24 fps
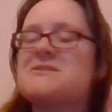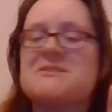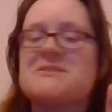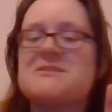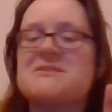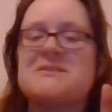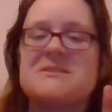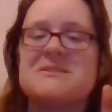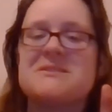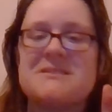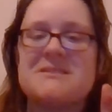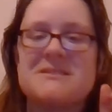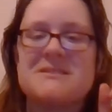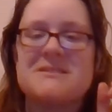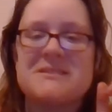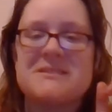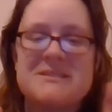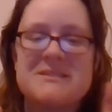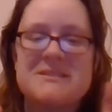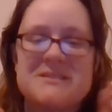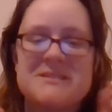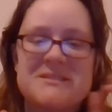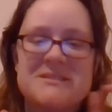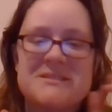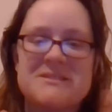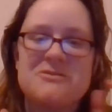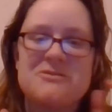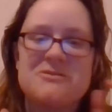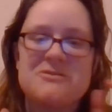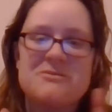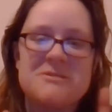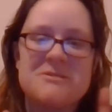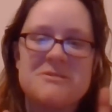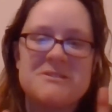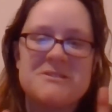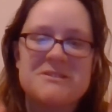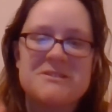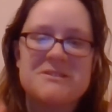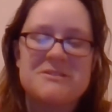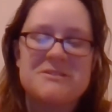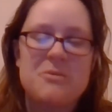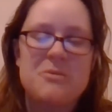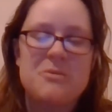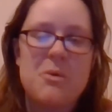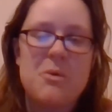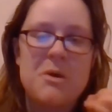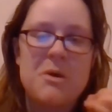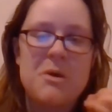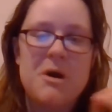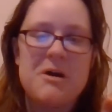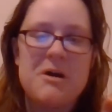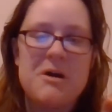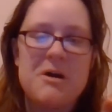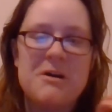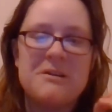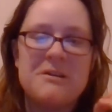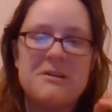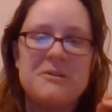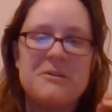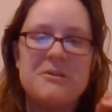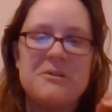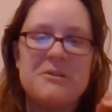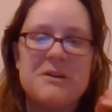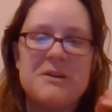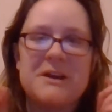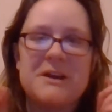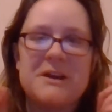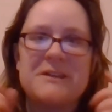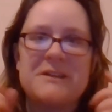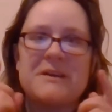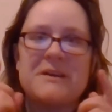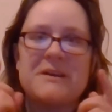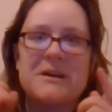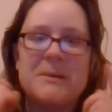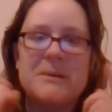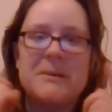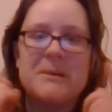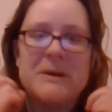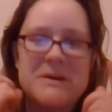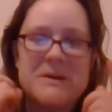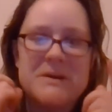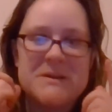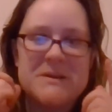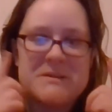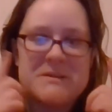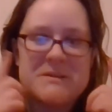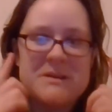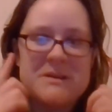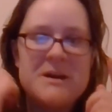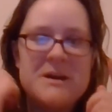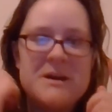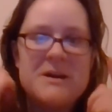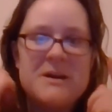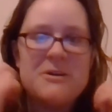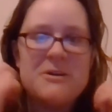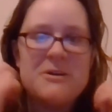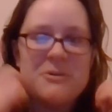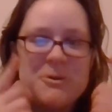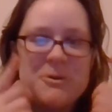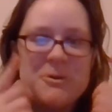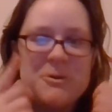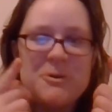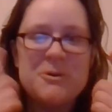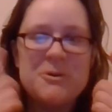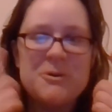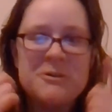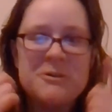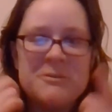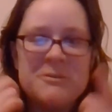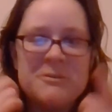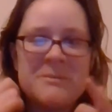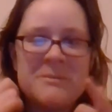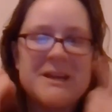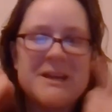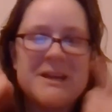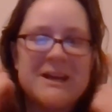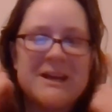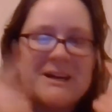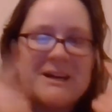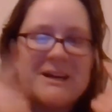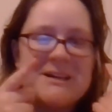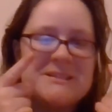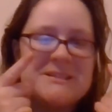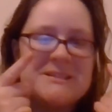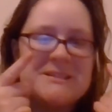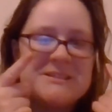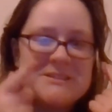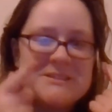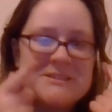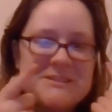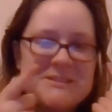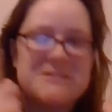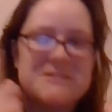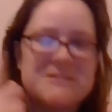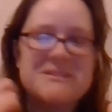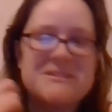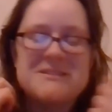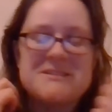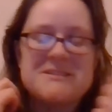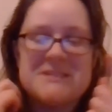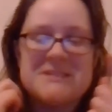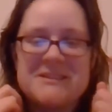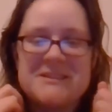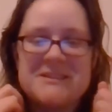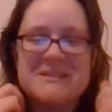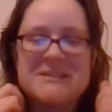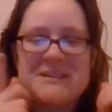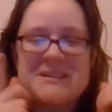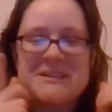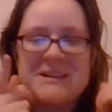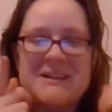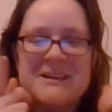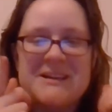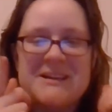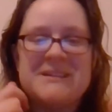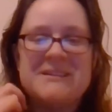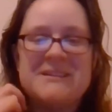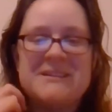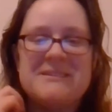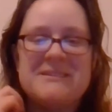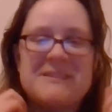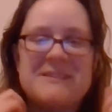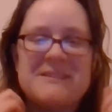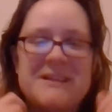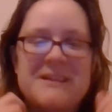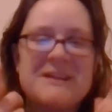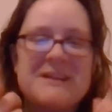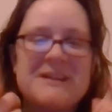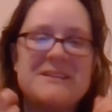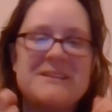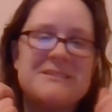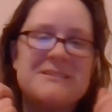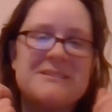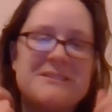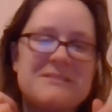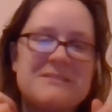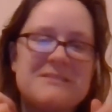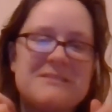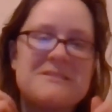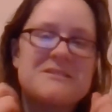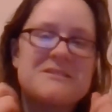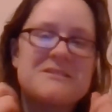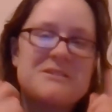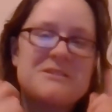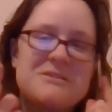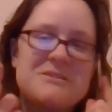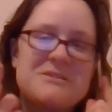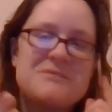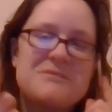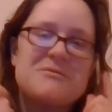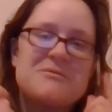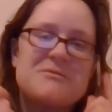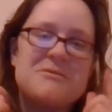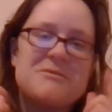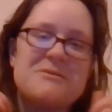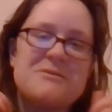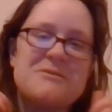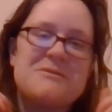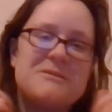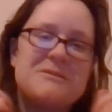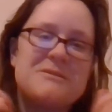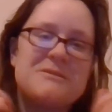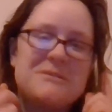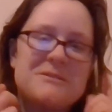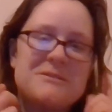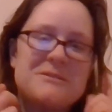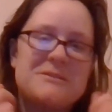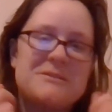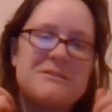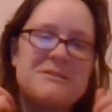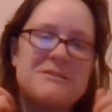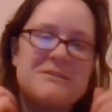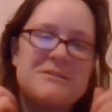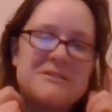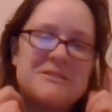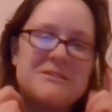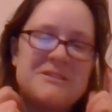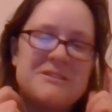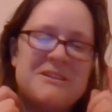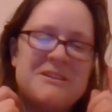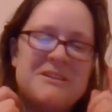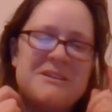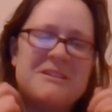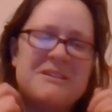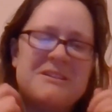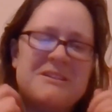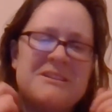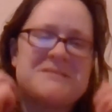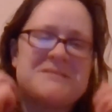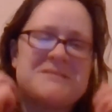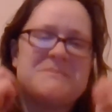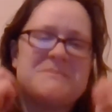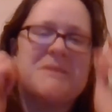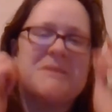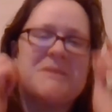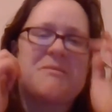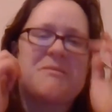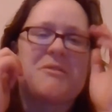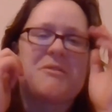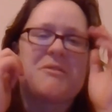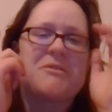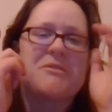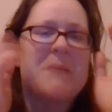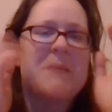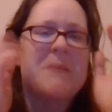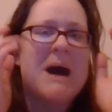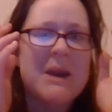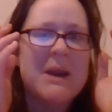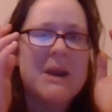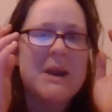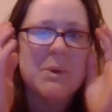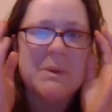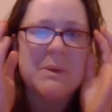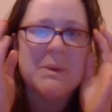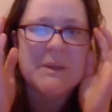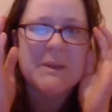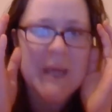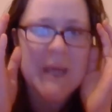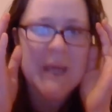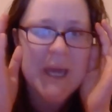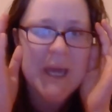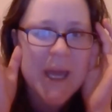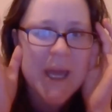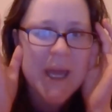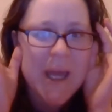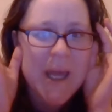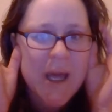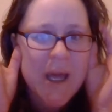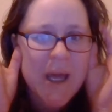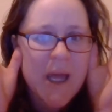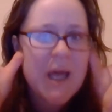just so much going on, and all I can think about is, oh, me lad, you should have seen us gone along the Scots Road. It's been rather mad all day.